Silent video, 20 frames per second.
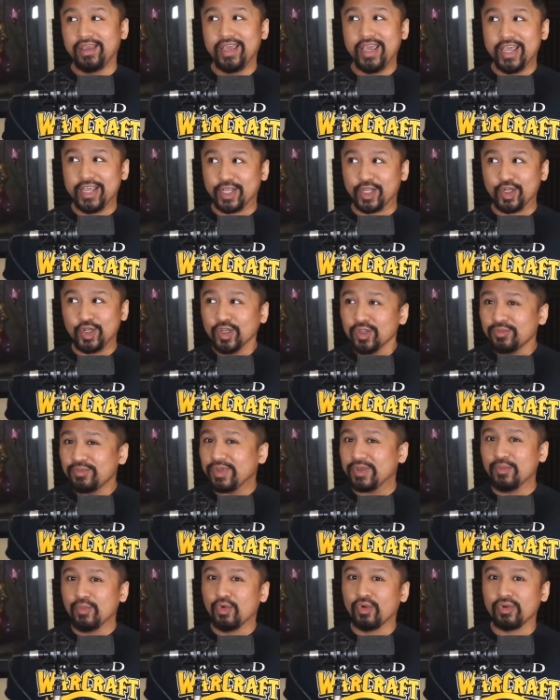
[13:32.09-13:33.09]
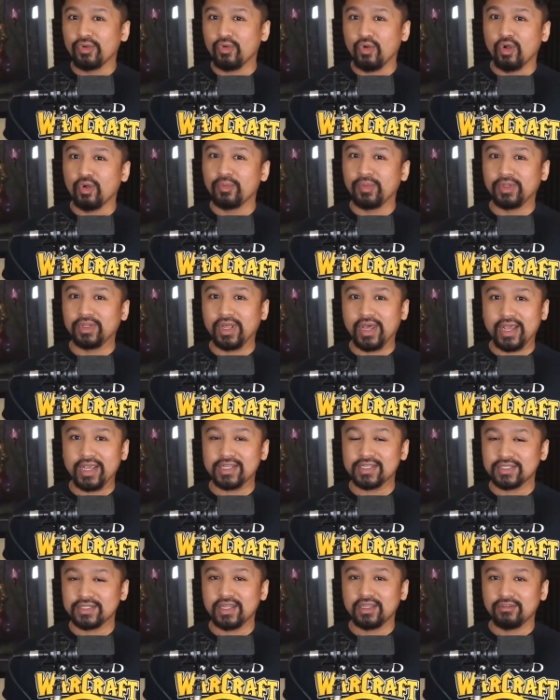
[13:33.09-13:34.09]
It could be more
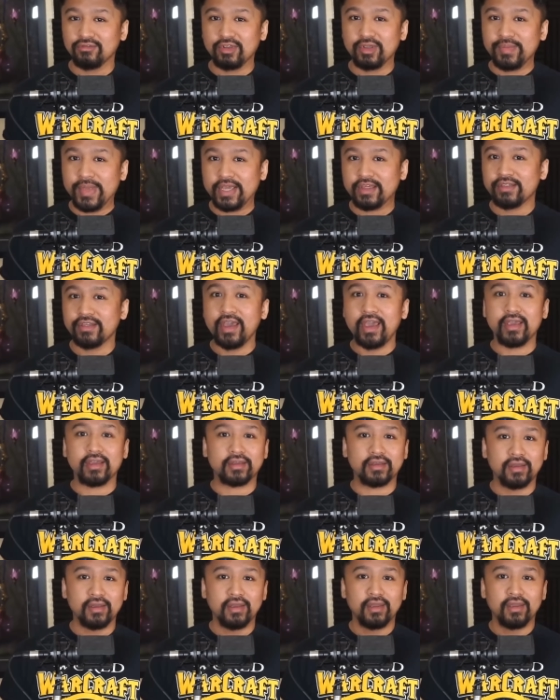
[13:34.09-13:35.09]
normalized than we may think.